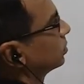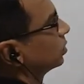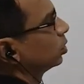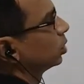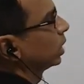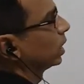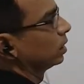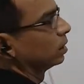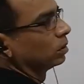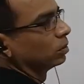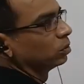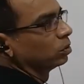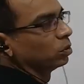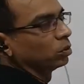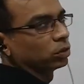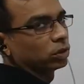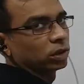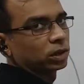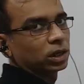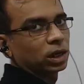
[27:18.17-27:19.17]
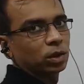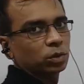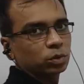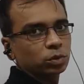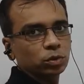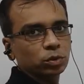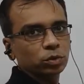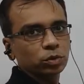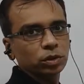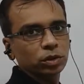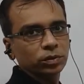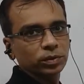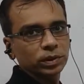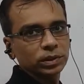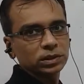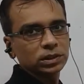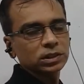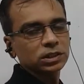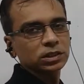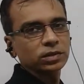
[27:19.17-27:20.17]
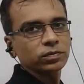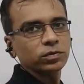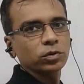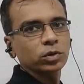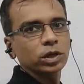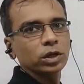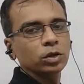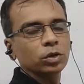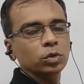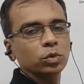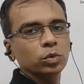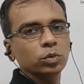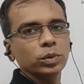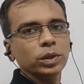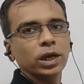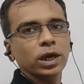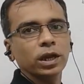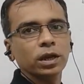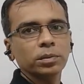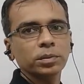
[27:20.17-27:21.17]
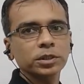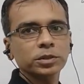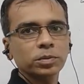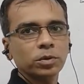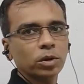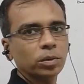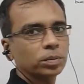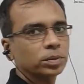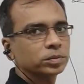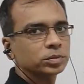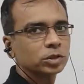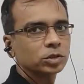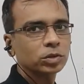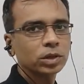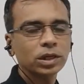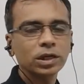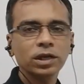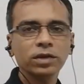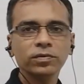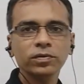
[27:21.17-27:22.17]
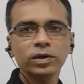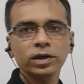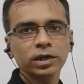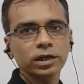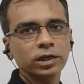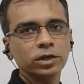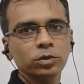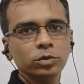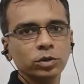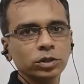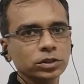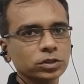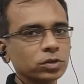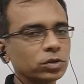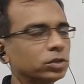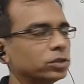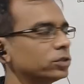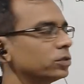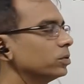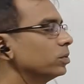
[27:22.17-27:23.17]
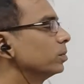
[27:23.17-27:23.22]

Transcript: you know that how to do the questions. If you can do VRMS problems, you can definitely do research.